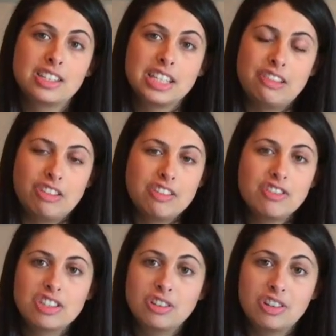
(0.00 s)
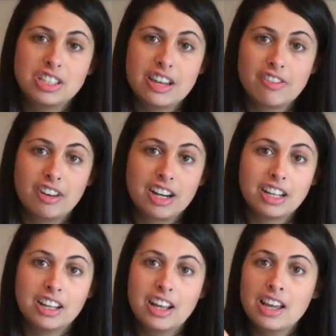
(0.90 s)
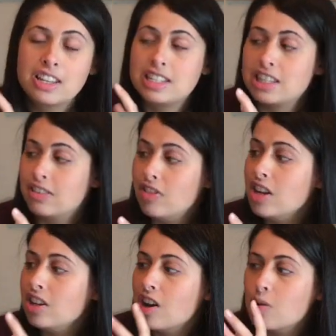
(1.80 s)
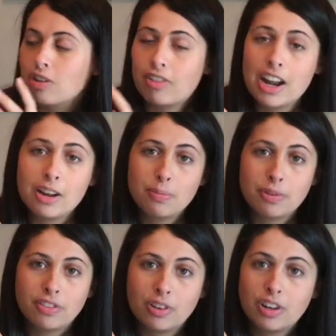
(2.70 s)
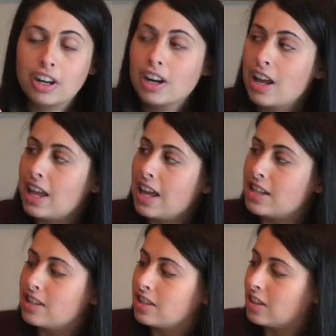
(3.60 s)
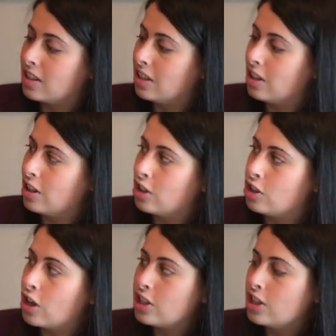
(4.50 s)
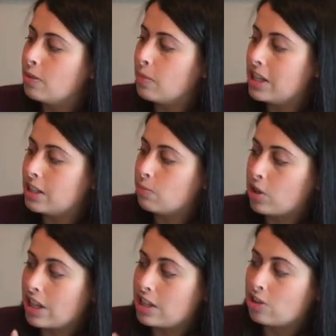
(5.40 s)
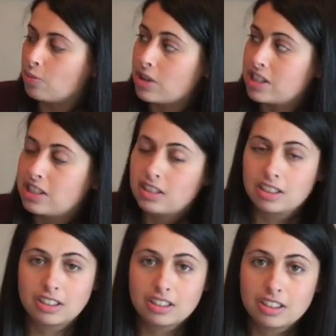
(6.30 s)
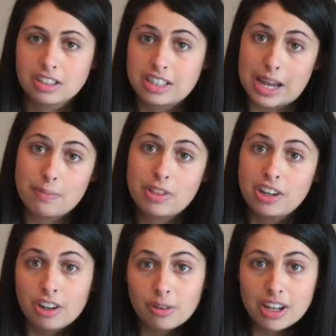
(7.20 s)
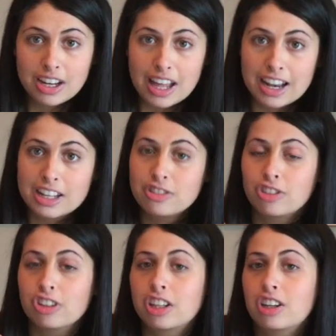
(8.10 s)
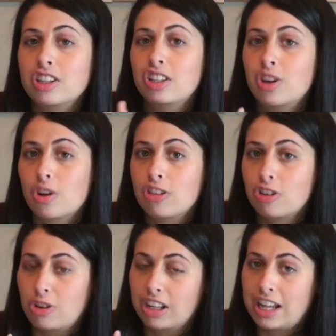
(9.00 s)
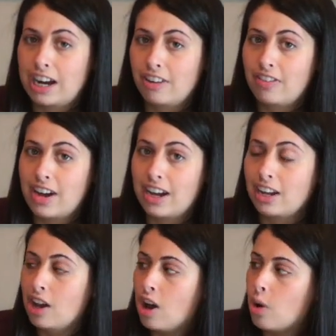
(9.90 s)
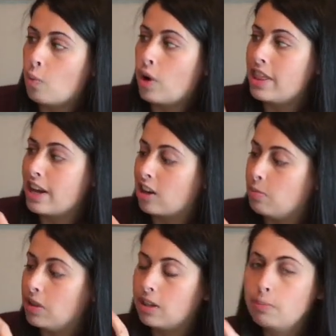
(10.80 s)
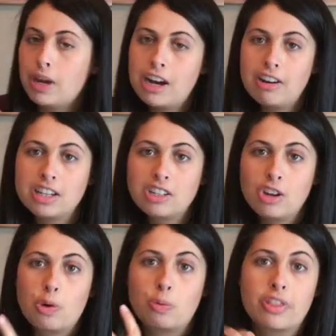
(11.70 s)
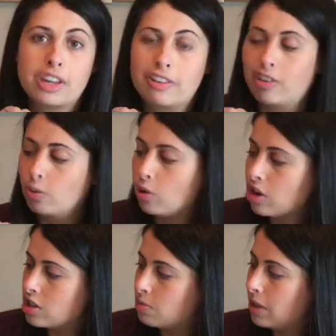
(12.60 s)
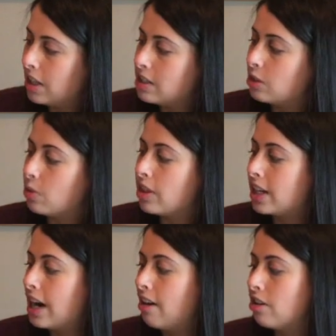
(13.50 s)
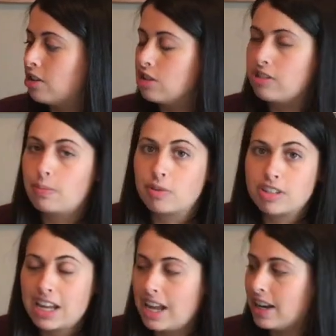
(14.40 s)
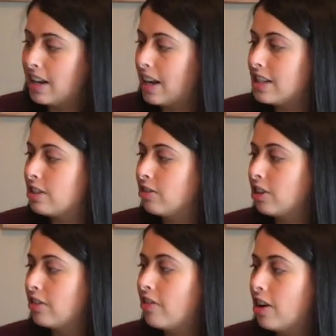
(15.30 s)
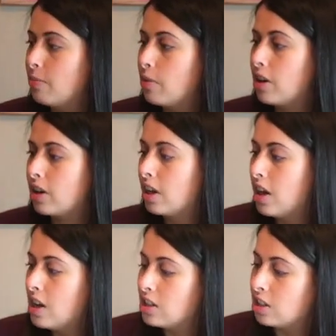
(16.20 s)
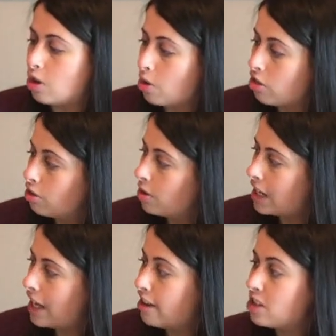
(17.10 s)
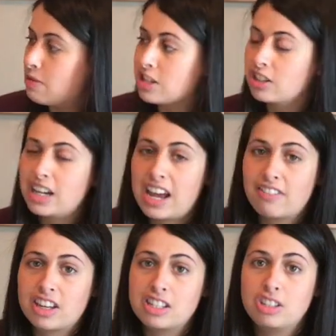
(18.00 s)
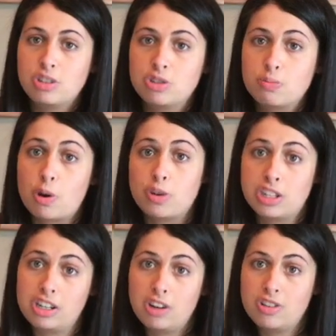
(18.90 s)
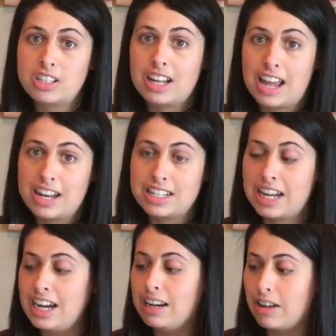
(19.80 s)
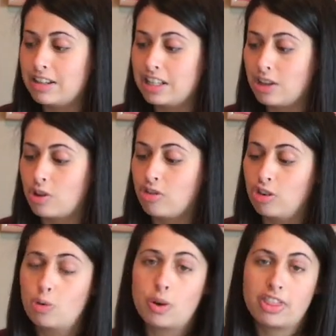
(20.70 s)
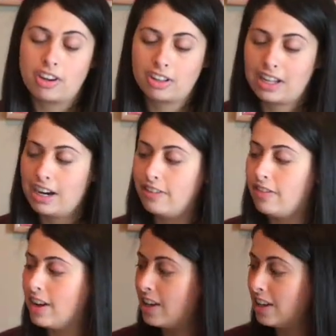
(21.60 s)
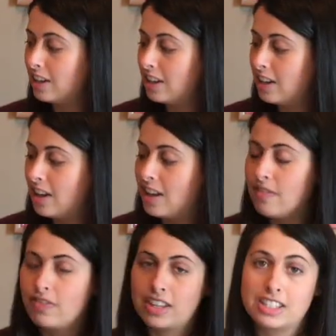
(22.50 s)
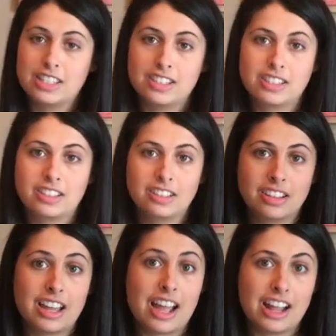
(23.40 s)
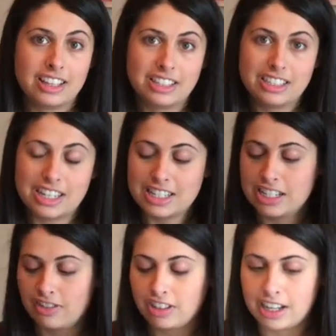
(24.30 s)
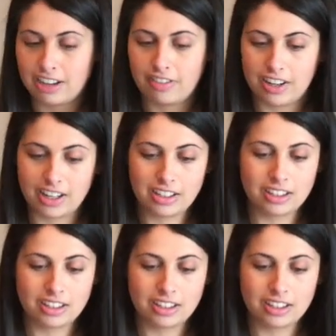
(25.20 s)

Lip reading: Even if the students have already seen the video or read it before, it's such an amazing book that has so much depth to it, and it's really good to go through and clarify what that could be comparing to and what the different words means and what the characters represent. And it's a really fun book to go through together, especially to have kids use post-it notes and annotate as they go through what they're clarifying. I highly suggest this for clarifying.